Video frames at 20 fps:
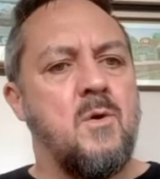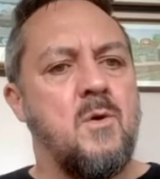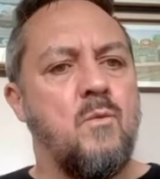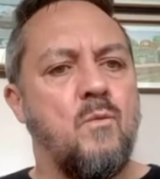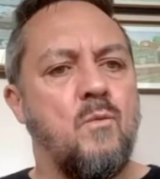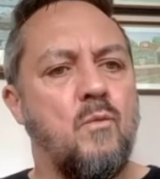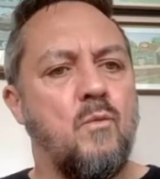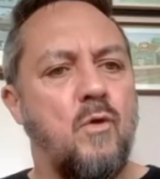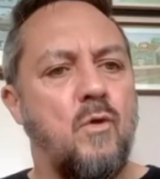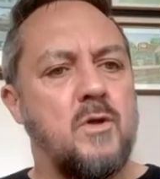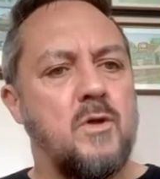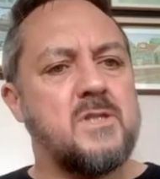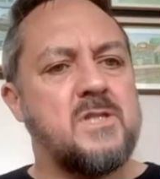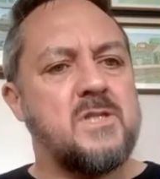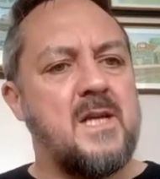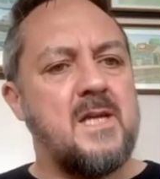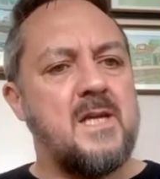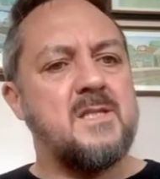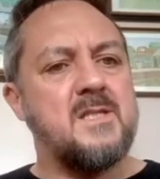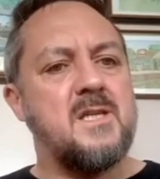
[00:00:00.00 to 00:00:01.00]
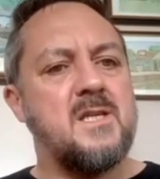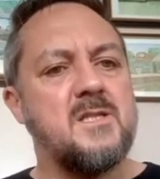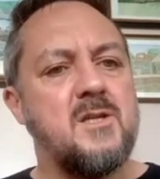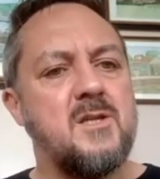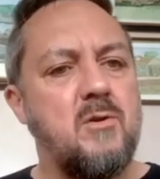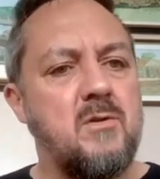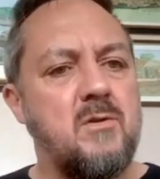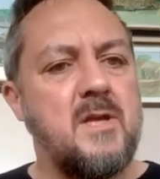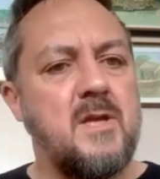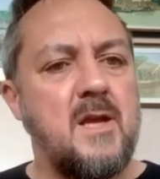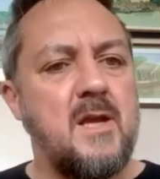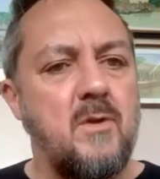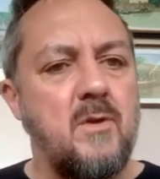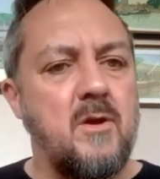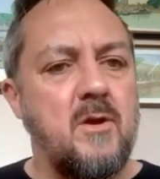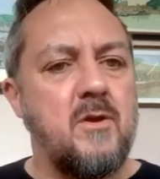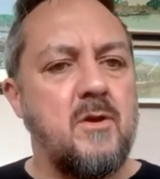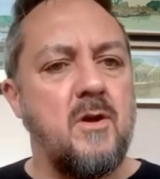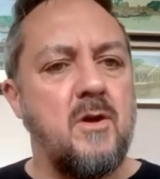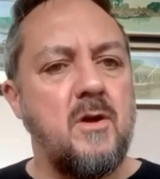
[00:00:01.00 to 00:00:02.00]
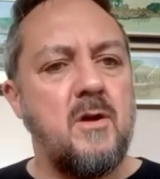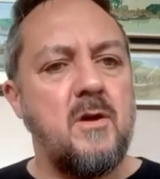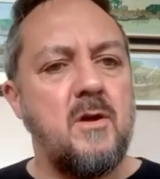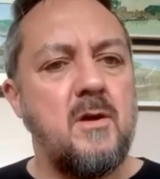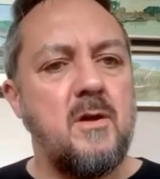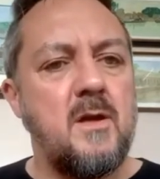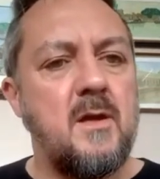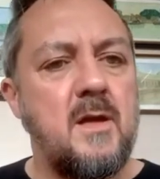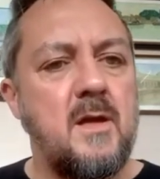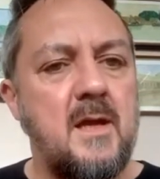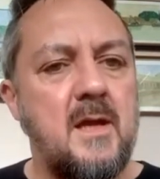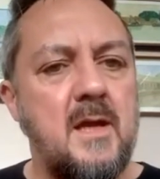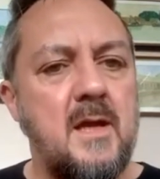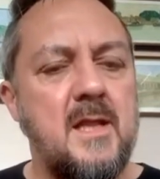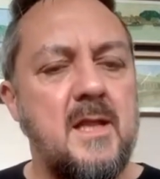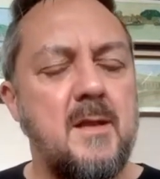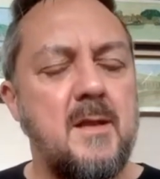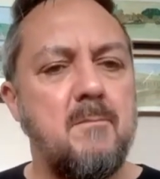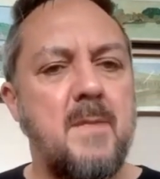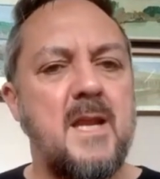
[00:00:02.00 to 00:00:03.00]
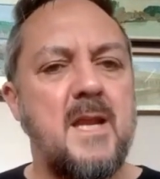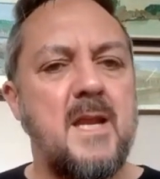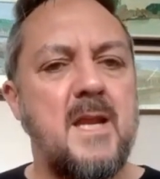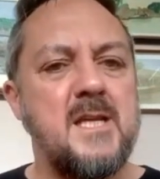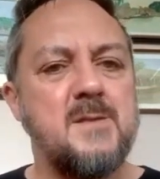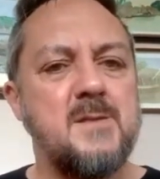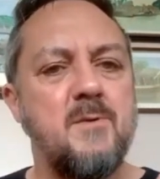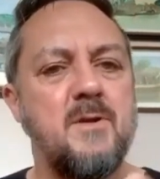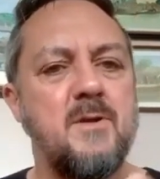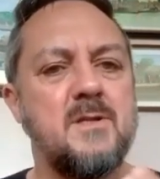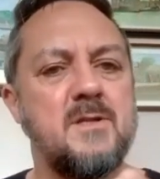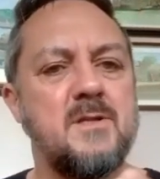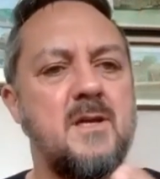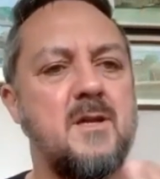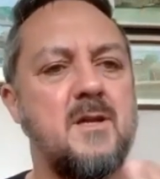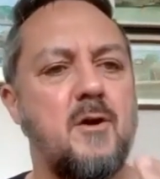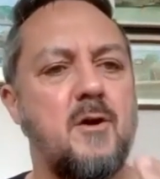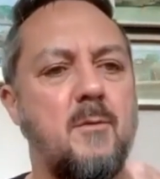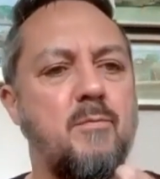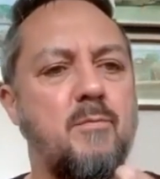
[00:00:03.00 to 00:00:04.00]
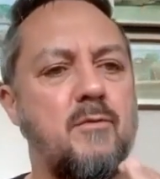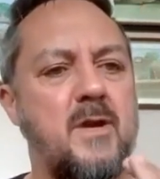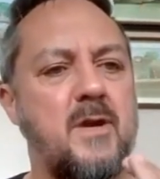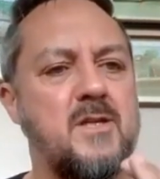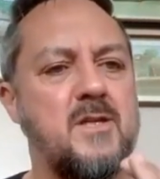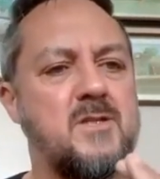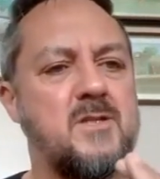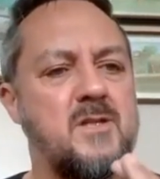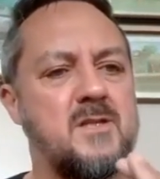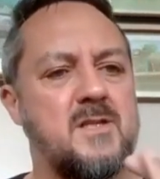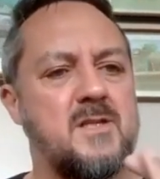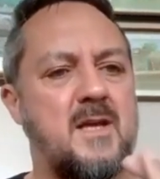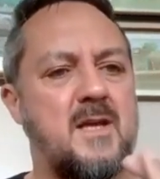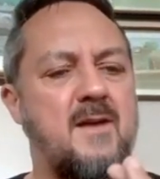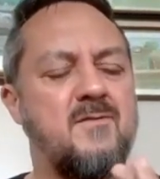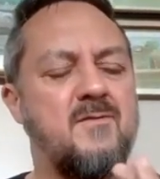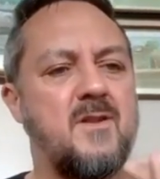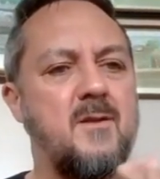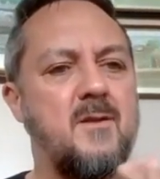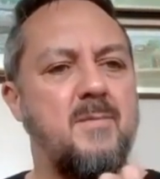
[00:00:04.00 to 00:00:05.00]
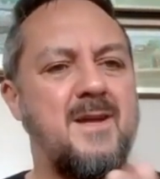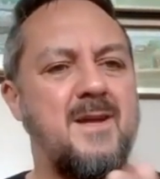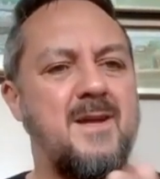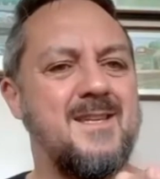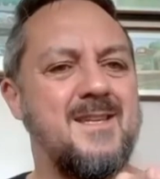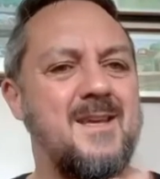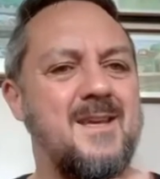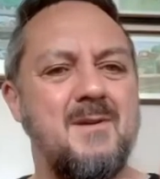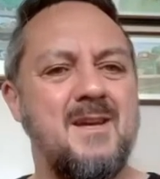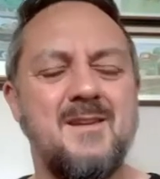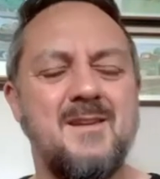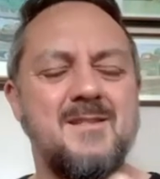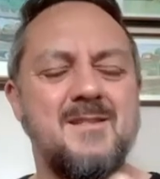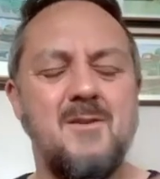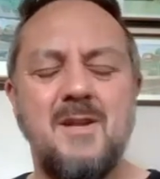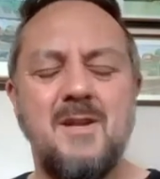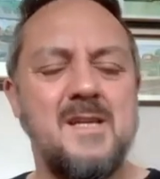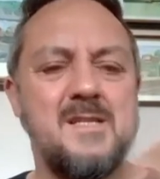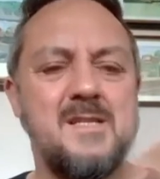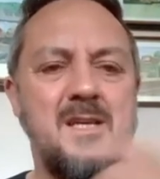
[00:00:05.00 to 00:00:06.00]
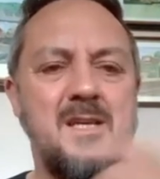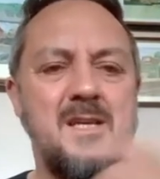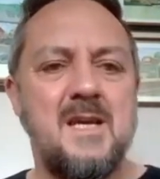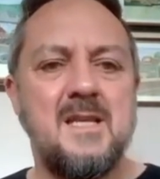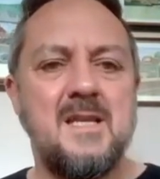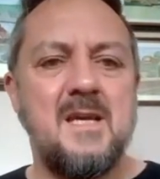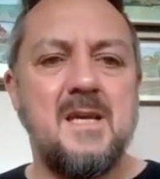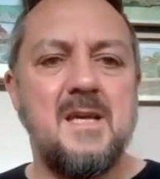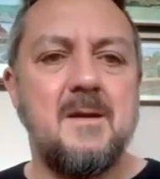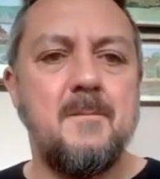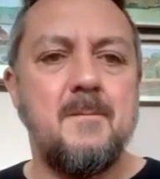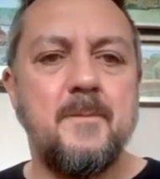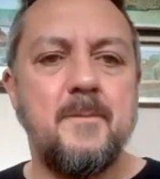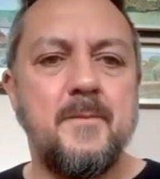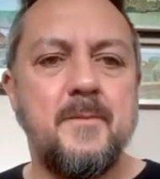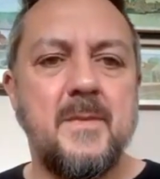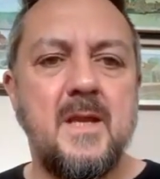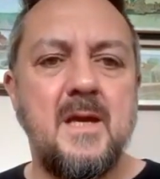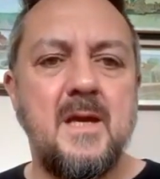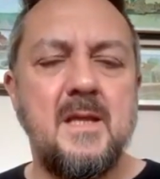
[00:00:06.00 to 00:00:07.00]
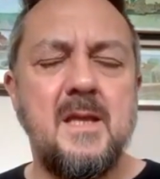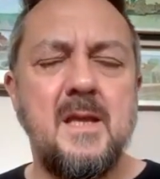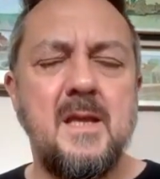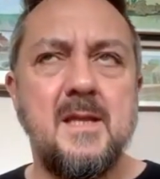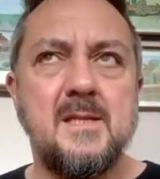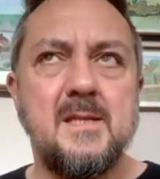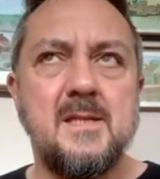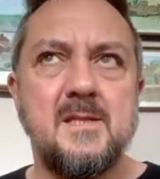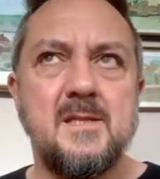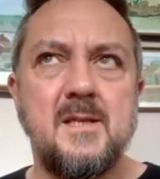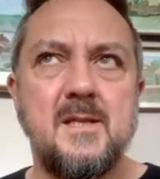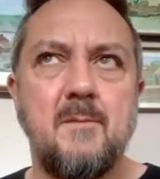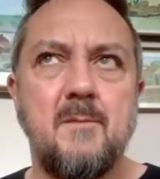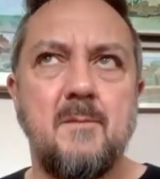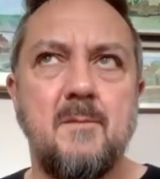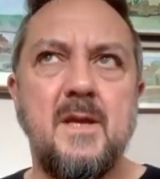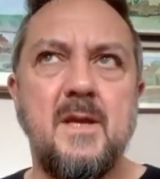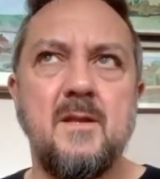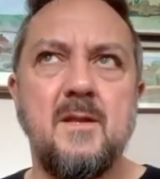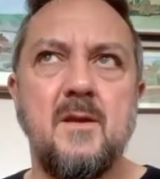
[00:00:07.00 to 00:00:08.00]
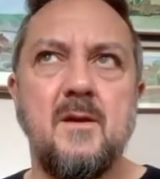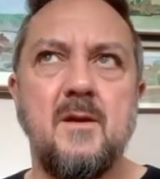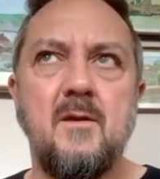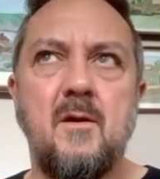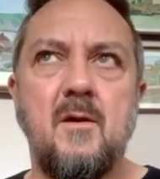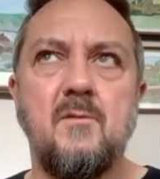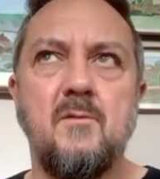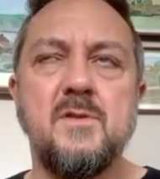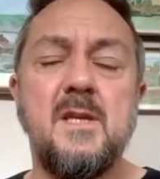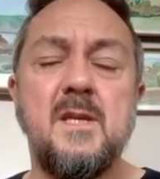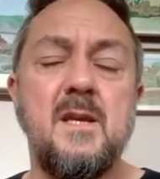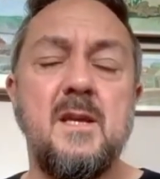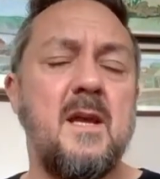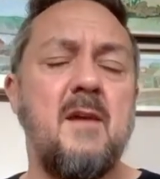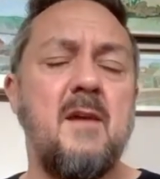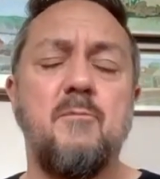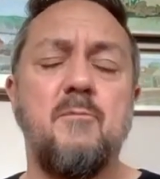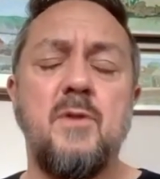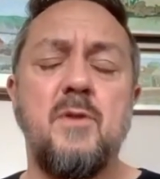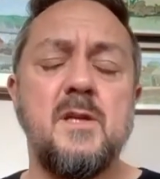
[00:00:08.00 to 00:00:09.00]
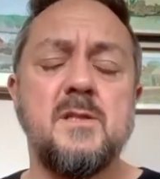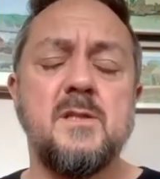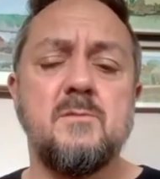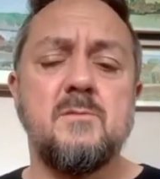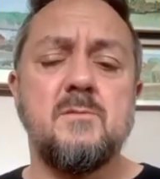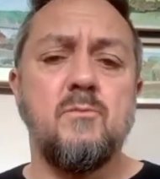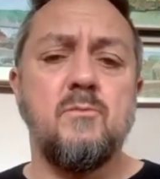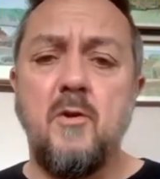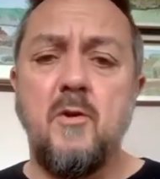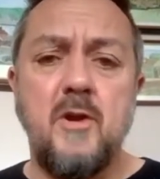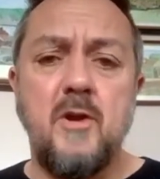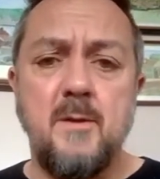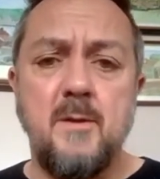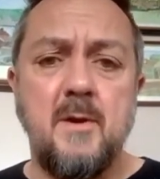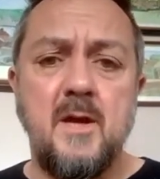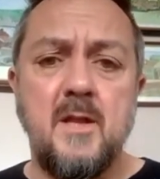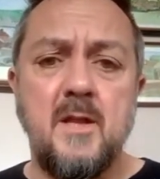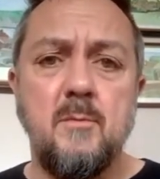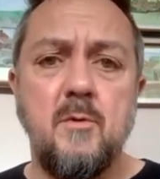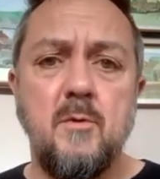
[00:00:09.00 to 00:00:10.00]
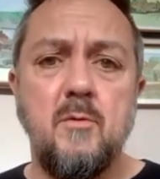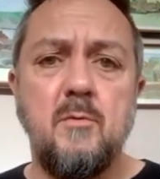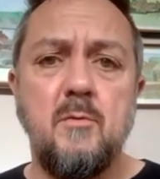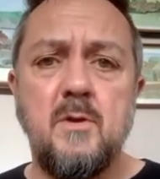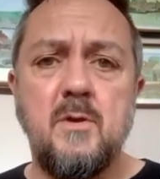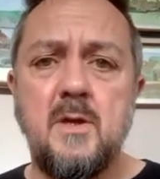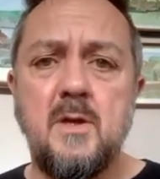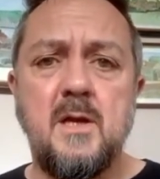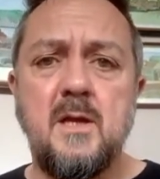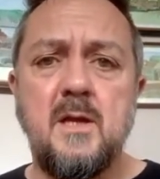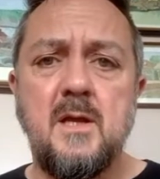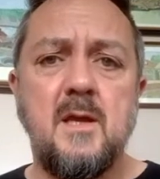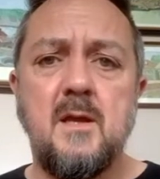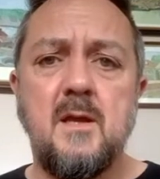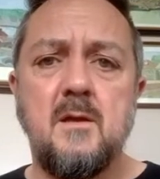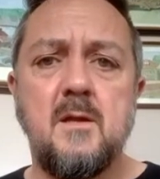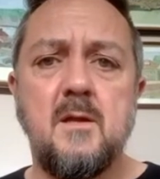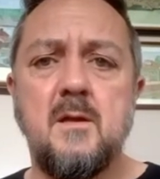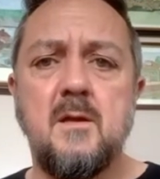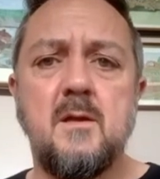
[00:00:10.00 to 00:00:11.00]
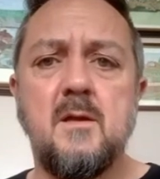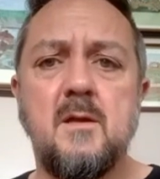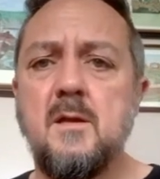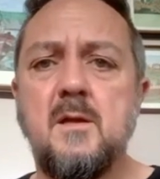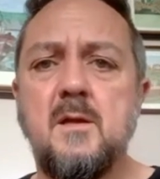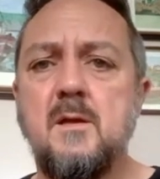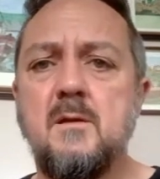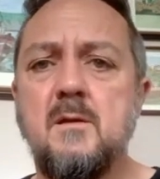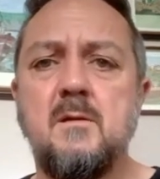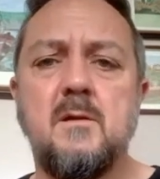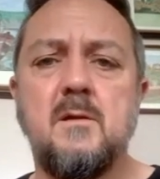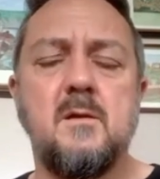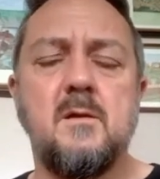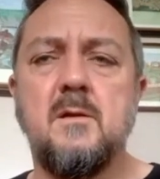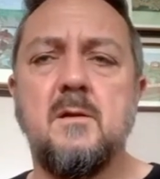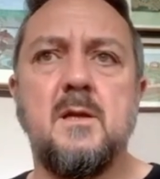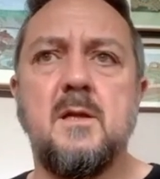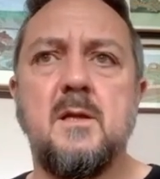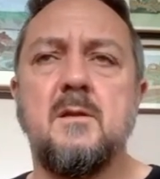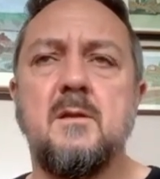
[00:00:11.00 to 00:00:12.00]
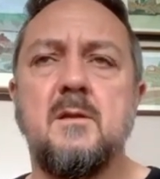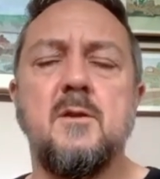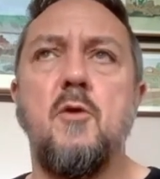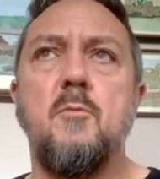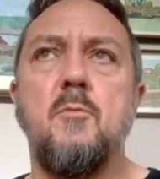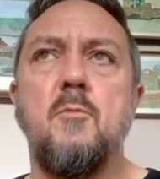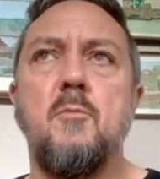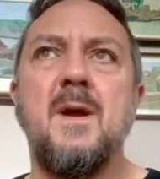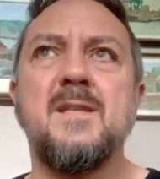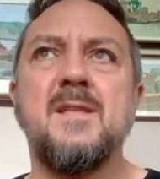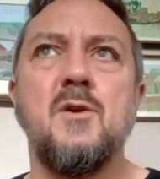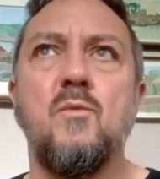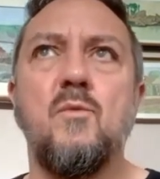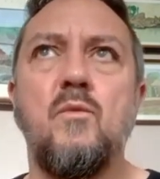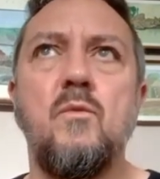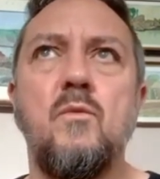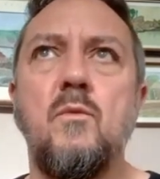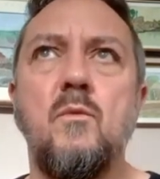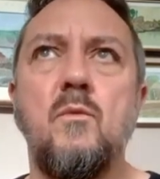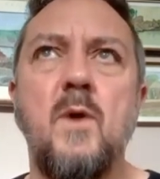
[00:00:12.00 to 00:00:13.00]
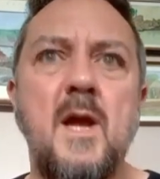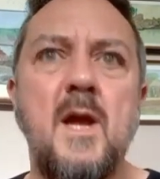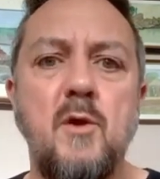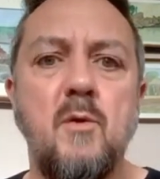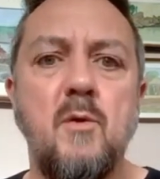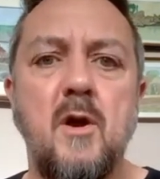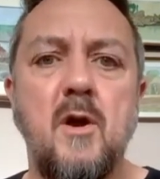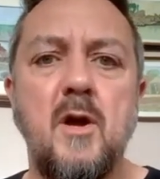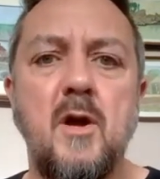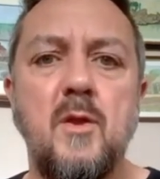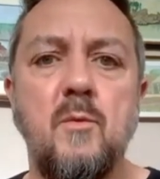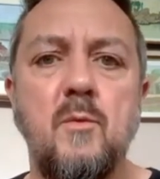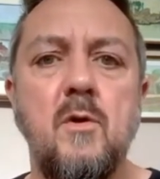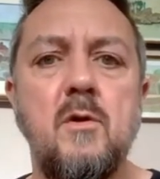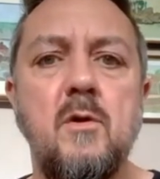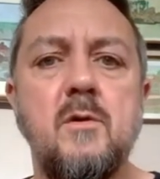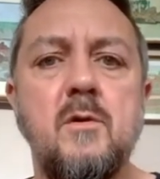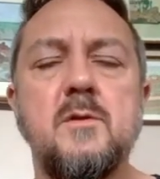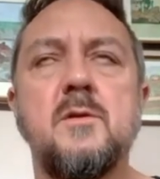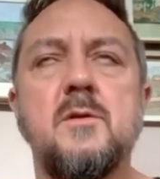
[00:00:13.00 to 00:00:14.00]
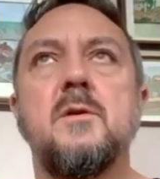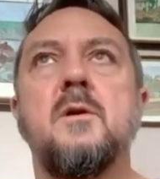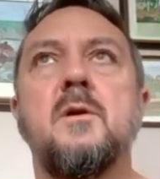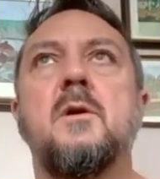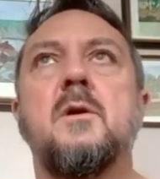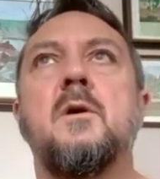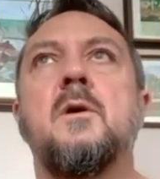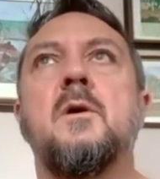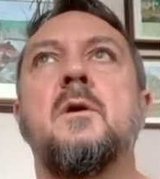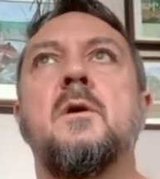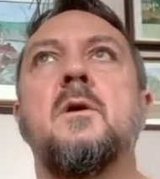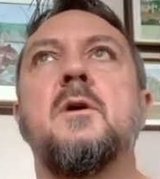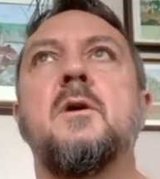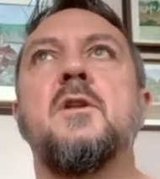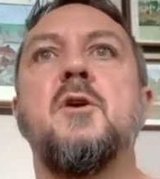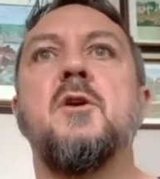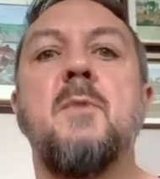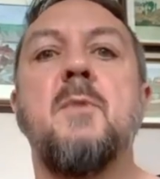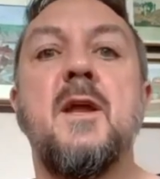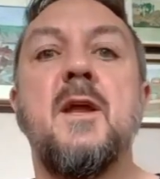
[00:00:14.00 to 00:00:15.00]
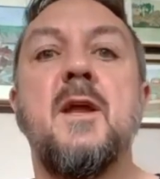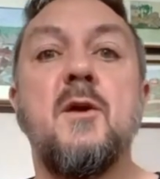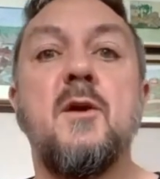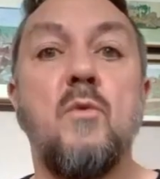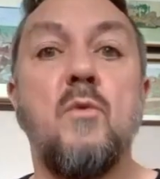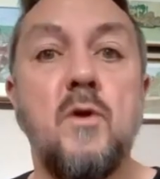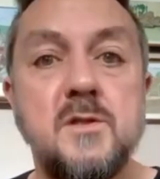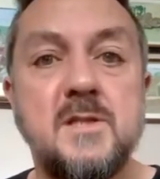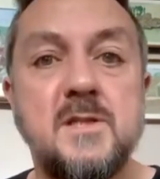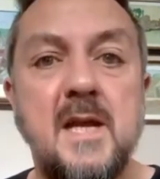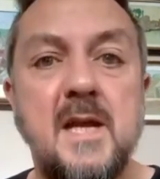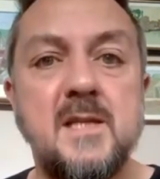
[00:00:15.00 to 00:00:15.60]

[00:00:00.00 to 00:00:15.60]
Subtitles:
What changes do you think will occur in the management and operations after the pandemic? So like I say, I think this is something that obviously everybody's worried about at the moment. I think no matter where you are in the world, no matter what sector